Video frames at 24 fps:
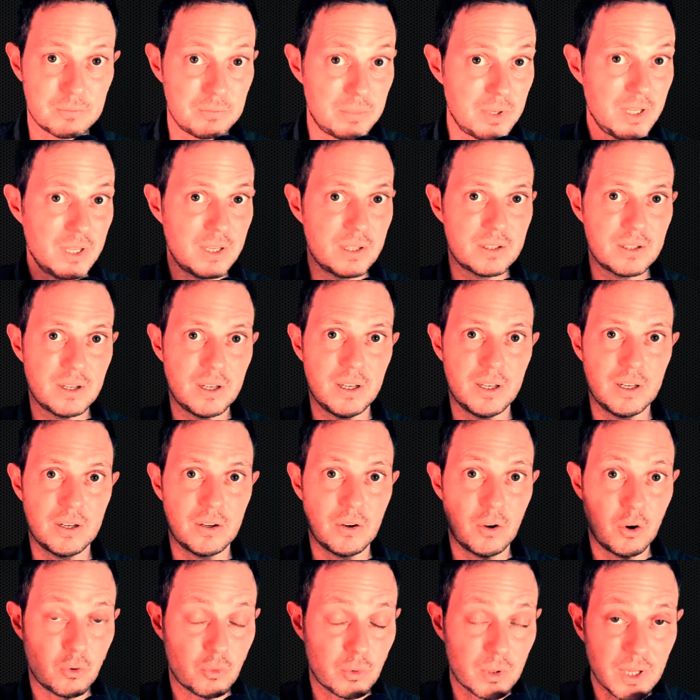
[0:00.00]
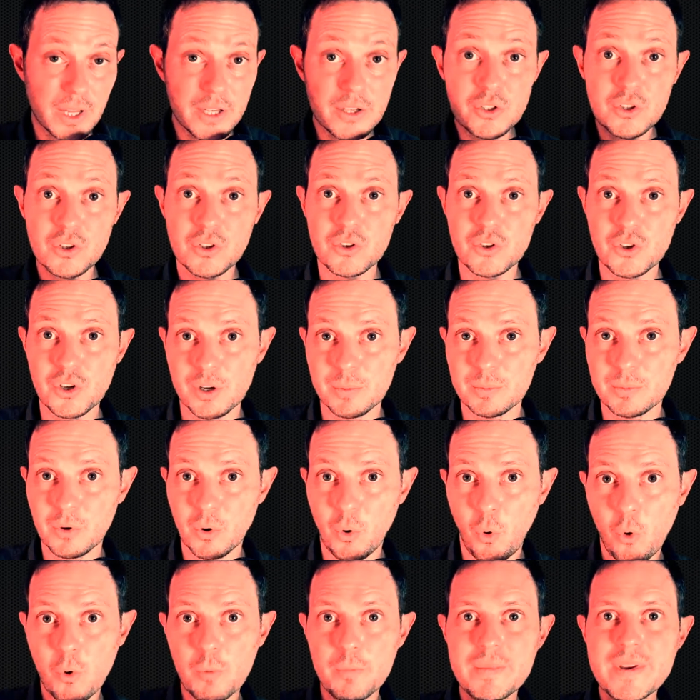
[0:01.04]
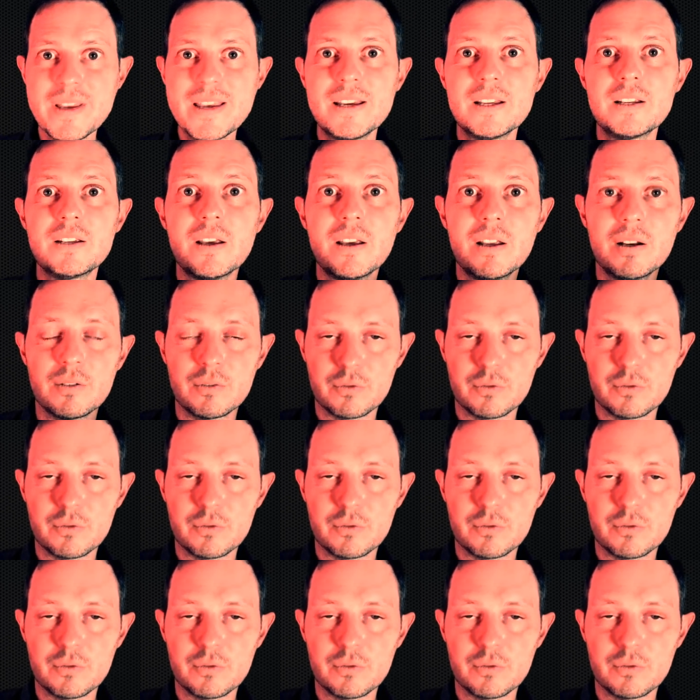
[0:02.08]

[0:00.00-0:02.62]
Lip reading: be it in a relationship or be it in